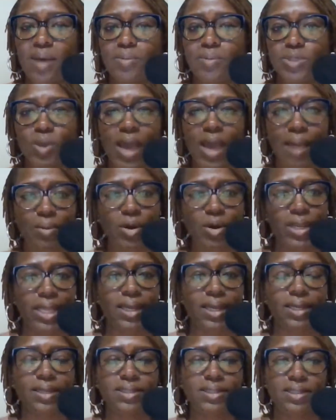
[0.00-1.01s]
So I'm going
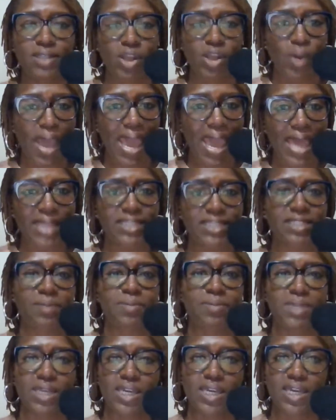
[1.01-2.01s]
to, you know, add
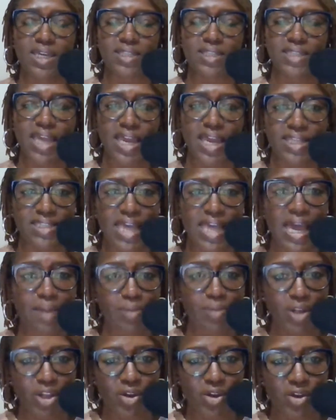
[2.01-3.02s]
some things as
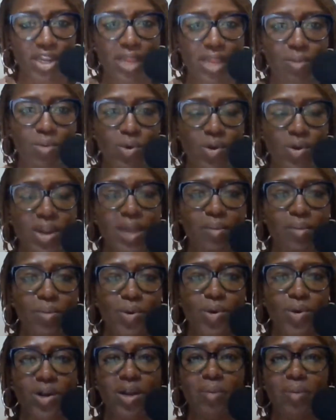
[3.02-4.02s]
I'm learning more and
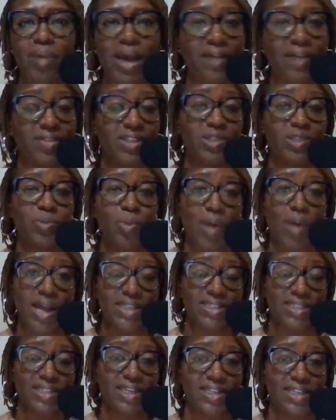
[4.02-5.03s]
more about this
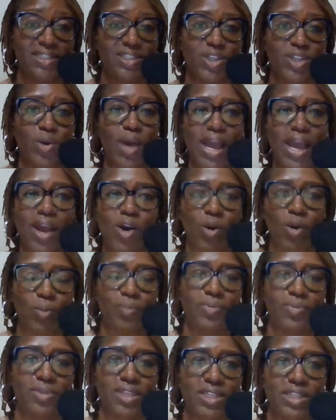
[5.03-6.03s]
process. So I
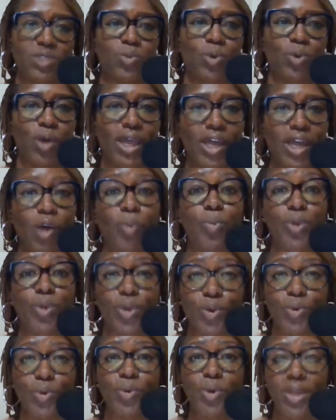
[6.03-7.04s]
hope this will help
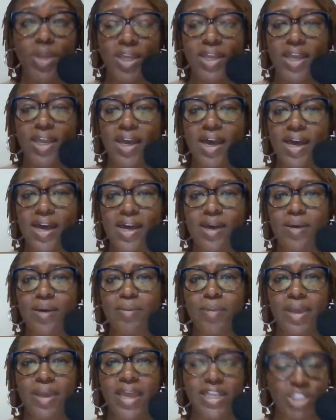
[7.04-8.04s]
you
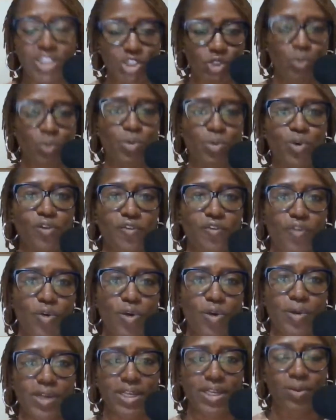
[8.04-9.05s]
as you move
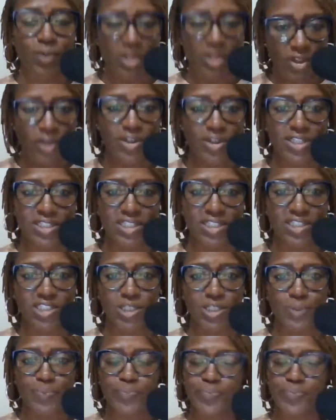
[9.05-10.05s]
forward with your decision.